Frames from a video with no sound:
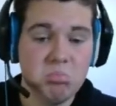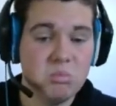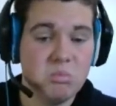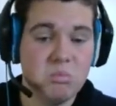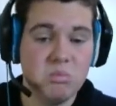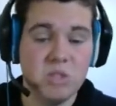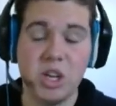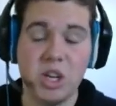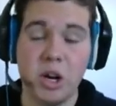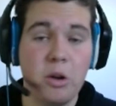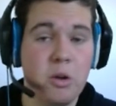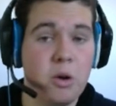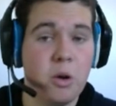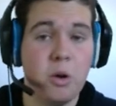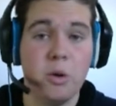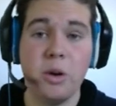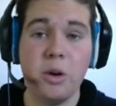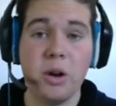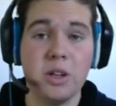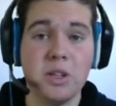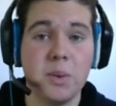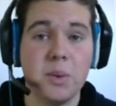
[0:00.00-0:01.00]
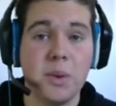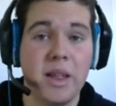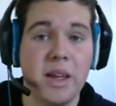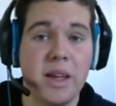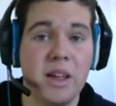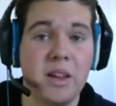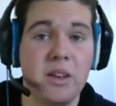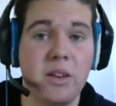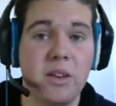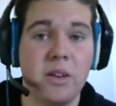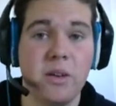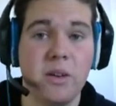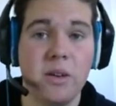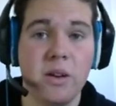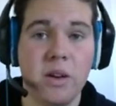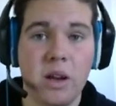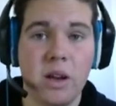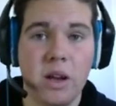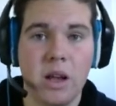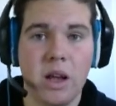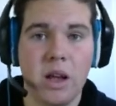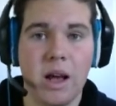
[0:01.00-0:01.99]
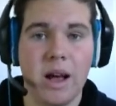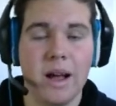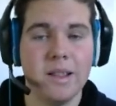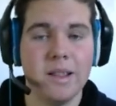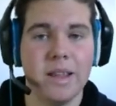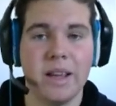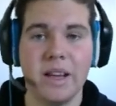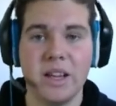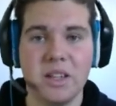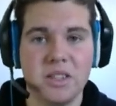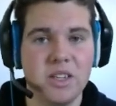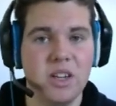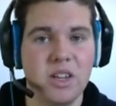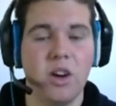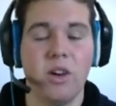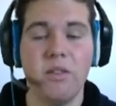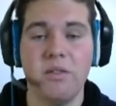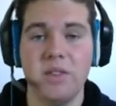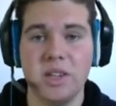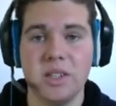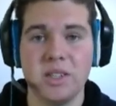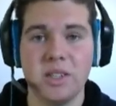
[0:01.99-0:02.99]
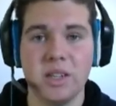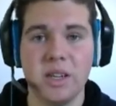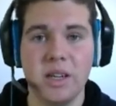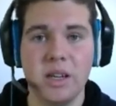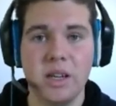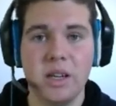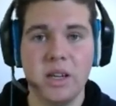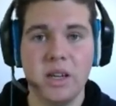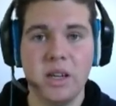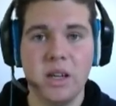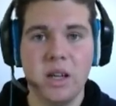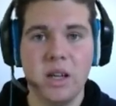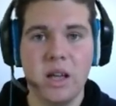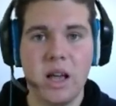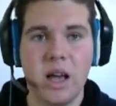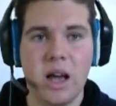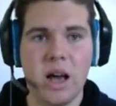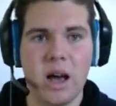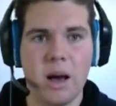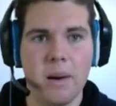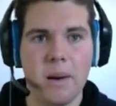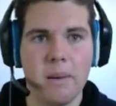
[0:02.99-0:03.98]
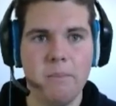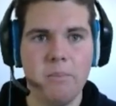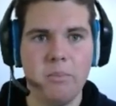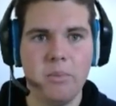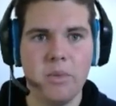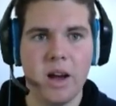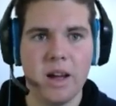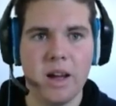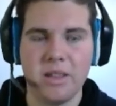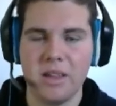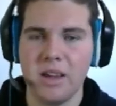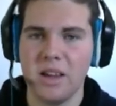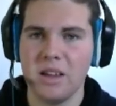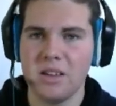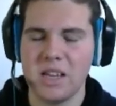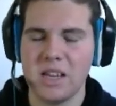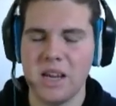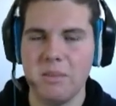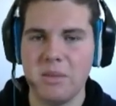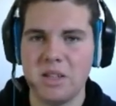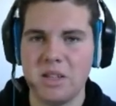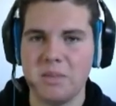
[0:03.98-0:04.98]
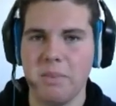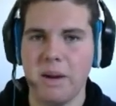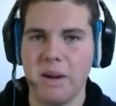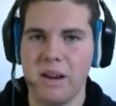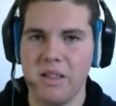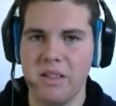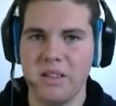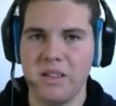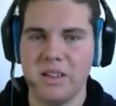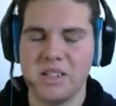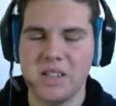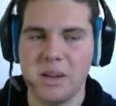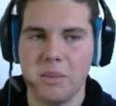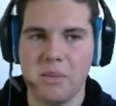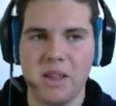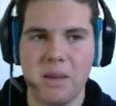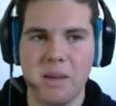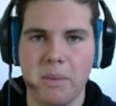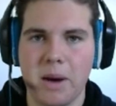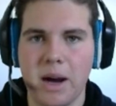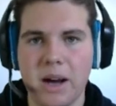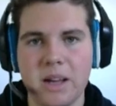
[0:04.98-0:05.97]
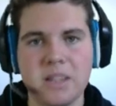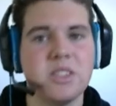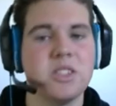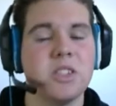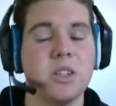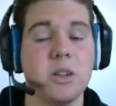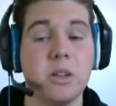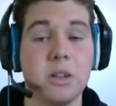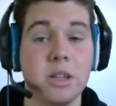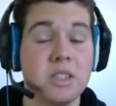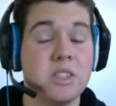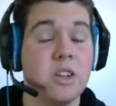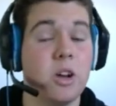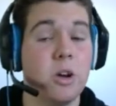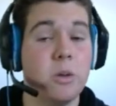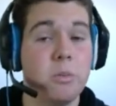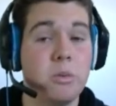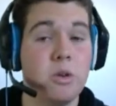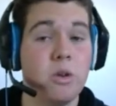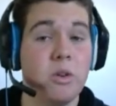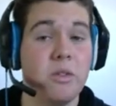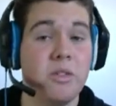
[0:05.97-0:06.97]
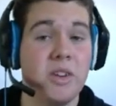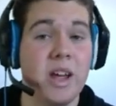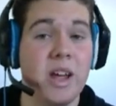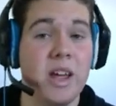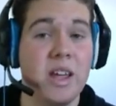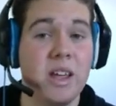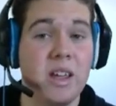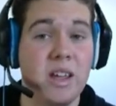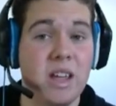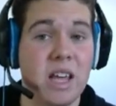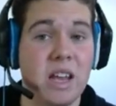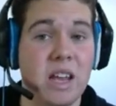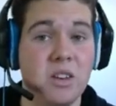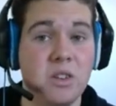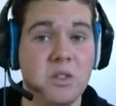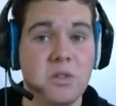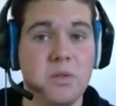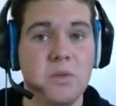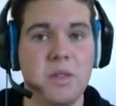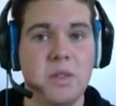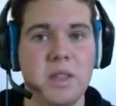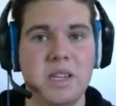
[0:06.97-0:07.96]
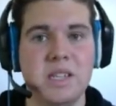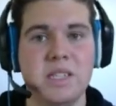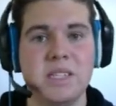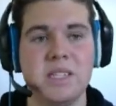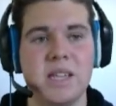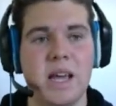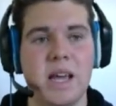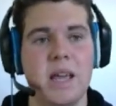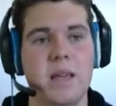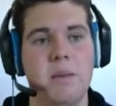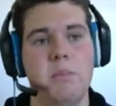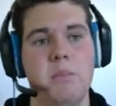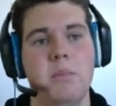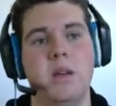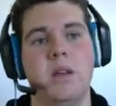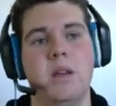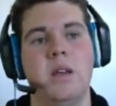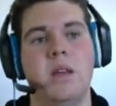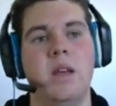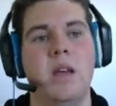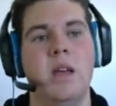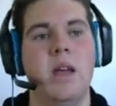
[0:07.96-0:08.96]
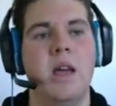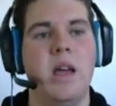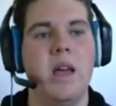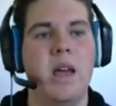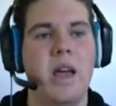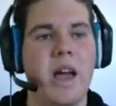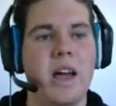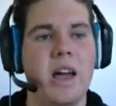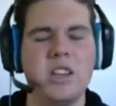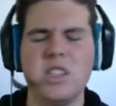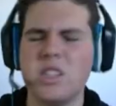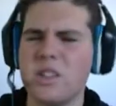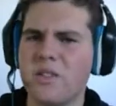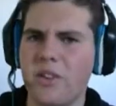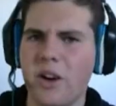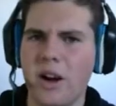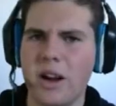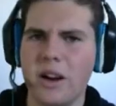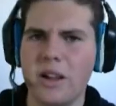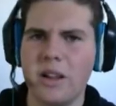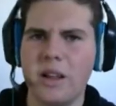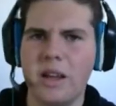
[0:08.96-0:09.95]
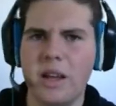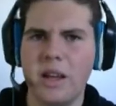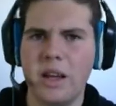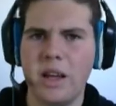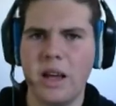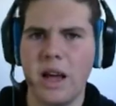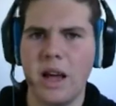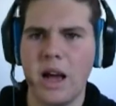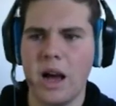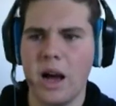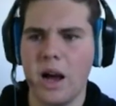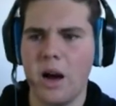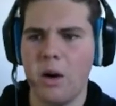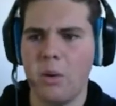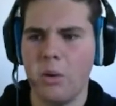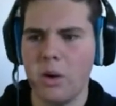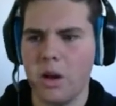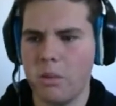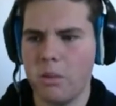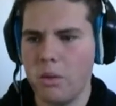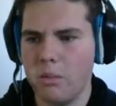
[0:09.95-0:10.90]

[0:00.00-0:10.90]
you know, who knows what they can do. Legacy, obviously, I think a team that's better than the sum of their parts. So let's hope Corvidae can do the same. And just finally, we're going to be